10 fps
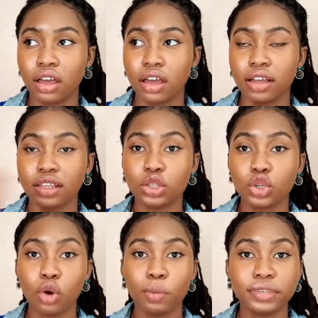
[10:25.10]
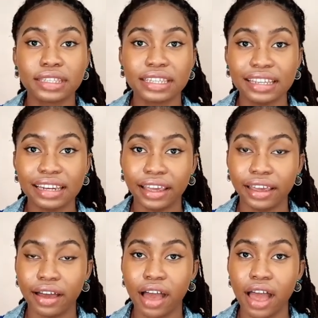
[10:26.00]
the top skin layer
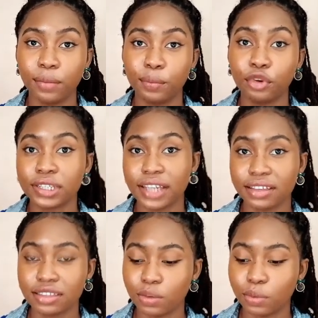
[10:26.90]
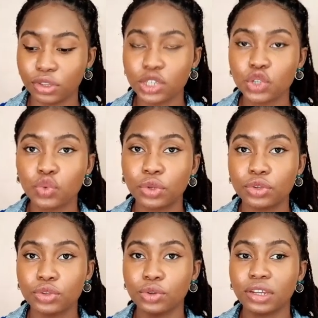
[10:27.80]
and protect it, but this one does
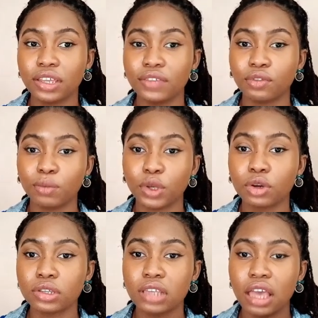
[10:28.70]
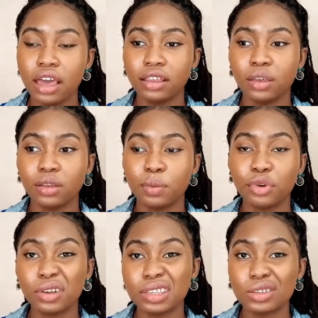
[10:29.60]
not even, because the product
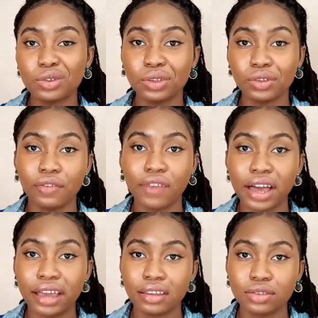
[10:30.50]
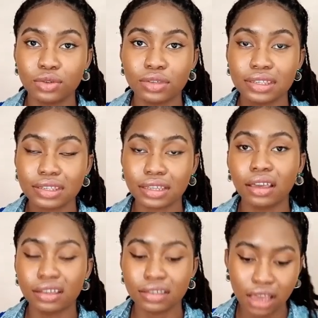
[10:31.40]
is not unified, it's not
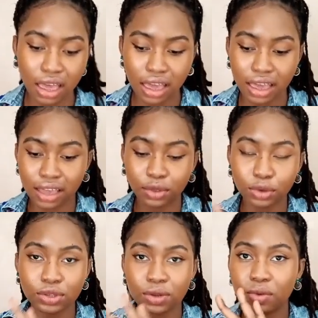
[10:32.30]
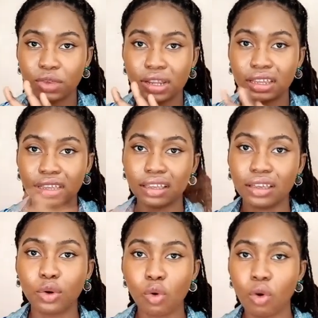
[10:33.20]
synced, it does not really
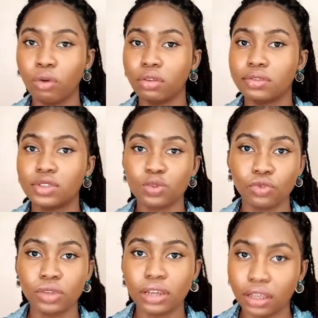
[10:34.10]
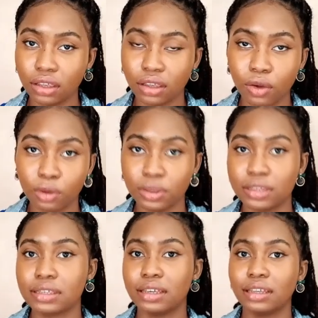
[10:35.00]
go on smoothly on the
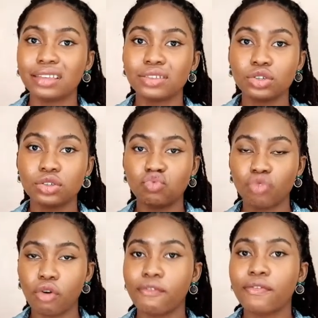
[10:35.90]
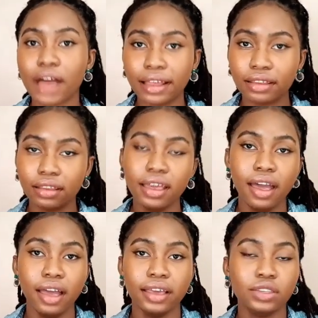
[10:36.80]
skin. It's just rough and
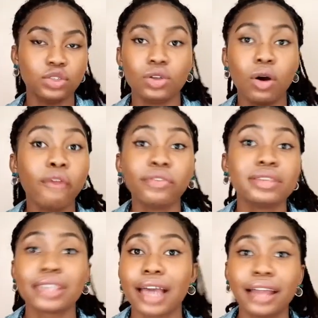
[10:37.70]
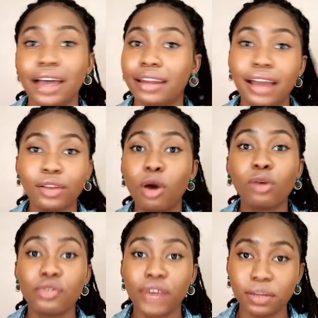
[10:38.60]
it's often scattered and all
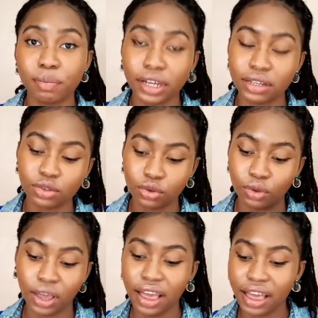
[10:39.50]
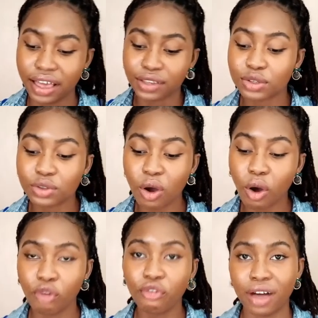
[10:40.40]
over the place, so it does not
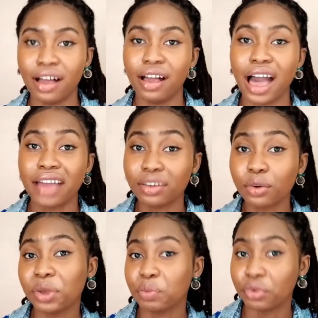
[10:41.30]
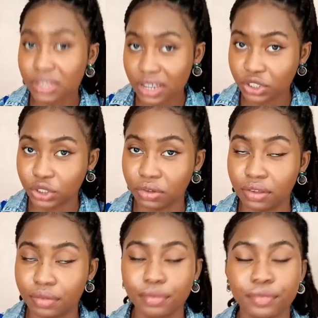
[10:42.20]
offer adequate protection.
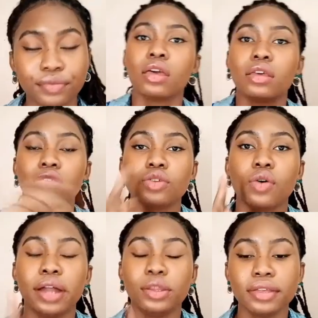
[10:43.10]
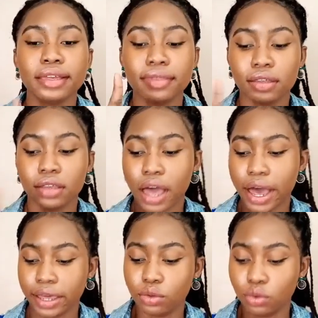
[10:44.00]
So another thing that
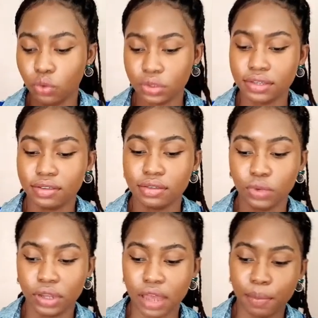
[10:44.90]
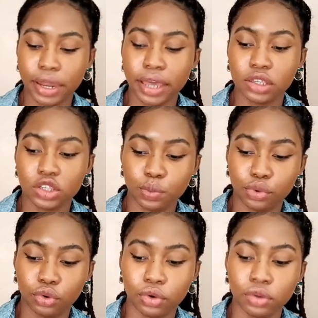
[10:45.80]
I noticed with applying this
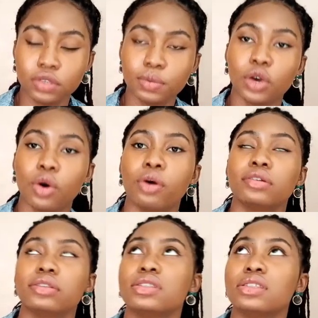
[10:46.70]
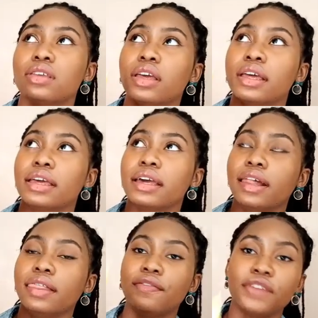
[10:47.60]
product, because the
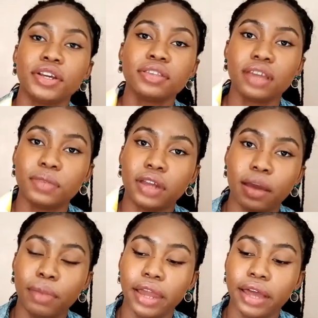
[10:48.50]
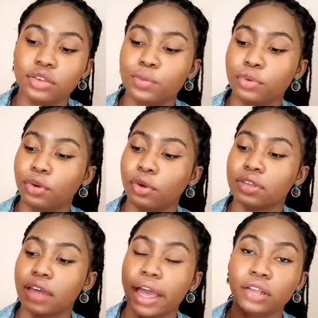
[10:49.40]
first time that I applied this product,
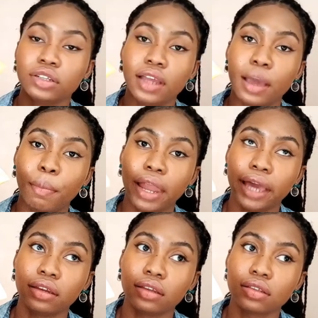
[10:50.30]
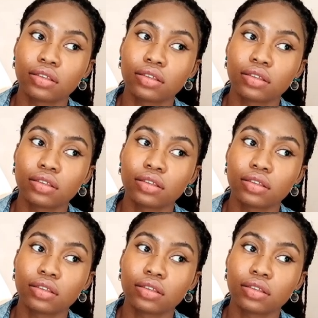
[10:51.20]
I actually applied it